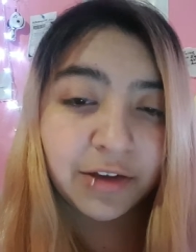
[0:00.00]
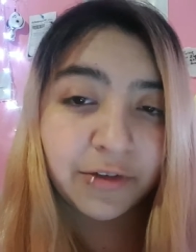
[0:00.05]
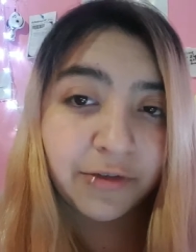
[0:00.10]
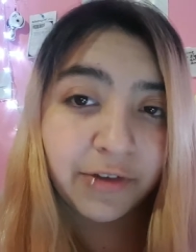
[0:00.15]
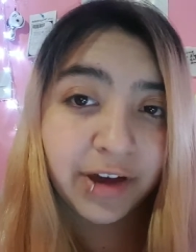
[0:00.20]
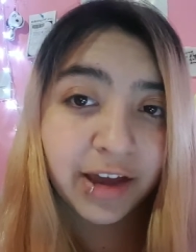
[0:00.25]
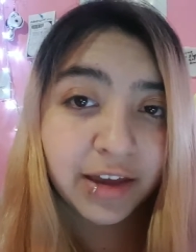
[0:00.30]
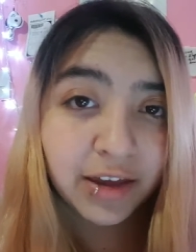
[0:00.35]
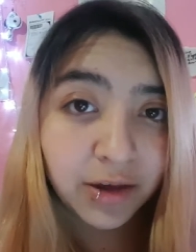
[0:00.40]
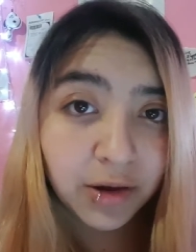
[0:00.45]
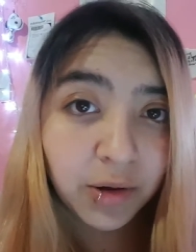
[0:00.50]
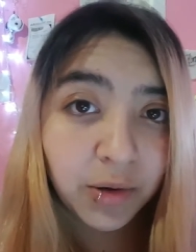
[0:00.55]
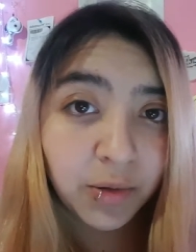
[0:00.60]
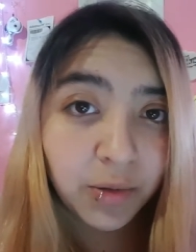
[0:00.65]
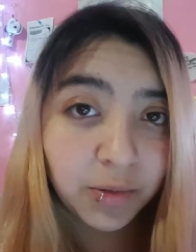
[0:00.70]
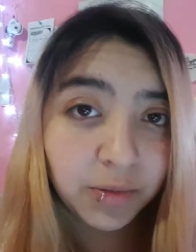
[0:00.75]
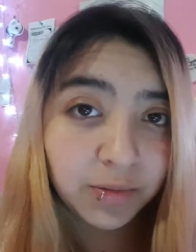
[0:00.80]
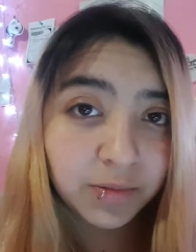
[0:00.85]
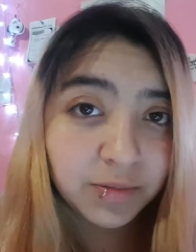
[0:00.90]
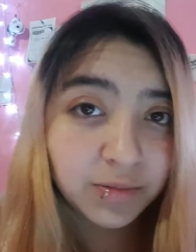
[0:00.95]
if I
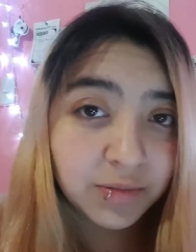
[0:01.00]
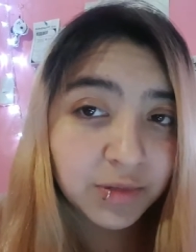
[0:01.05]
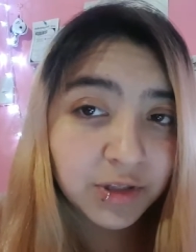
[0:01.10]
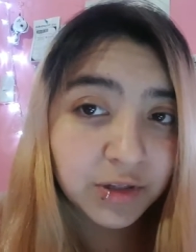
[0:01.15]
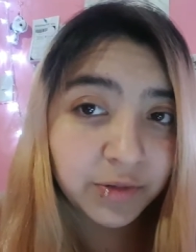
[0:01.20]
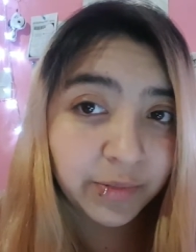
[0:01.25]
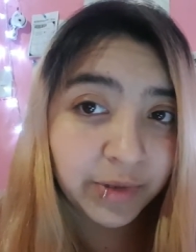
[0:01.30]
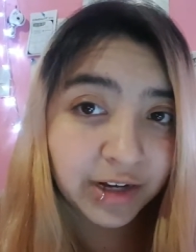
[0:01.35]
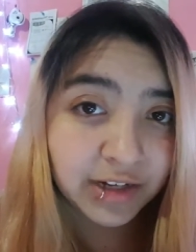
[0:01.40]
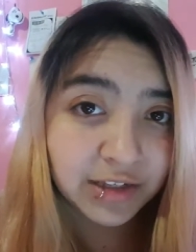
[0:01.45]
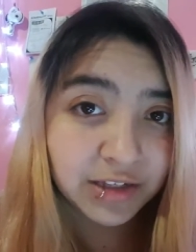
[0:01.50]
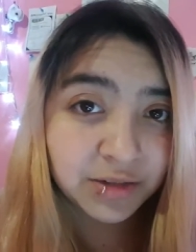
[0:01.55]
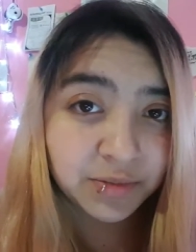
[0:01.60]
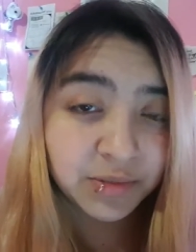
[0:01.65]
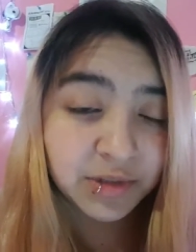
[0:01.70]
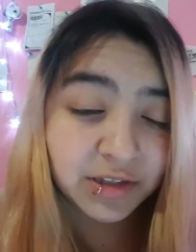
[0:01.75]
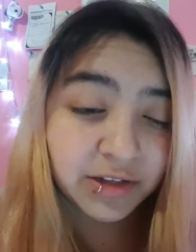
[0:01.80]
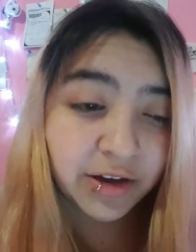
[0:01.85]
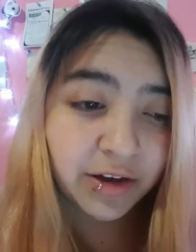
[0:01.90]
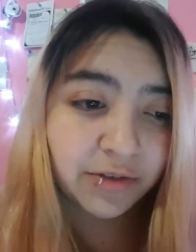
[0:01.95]
go to buy
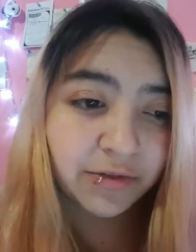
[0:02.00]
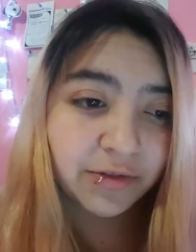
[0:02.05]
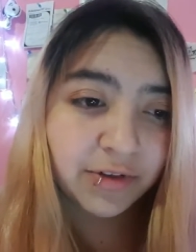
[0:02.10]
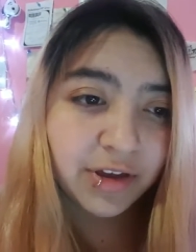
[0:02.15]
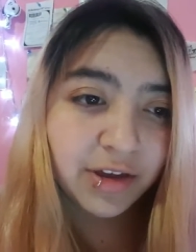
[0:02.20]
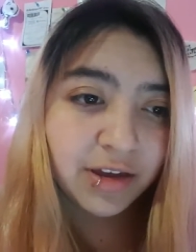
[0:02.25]
some stuff,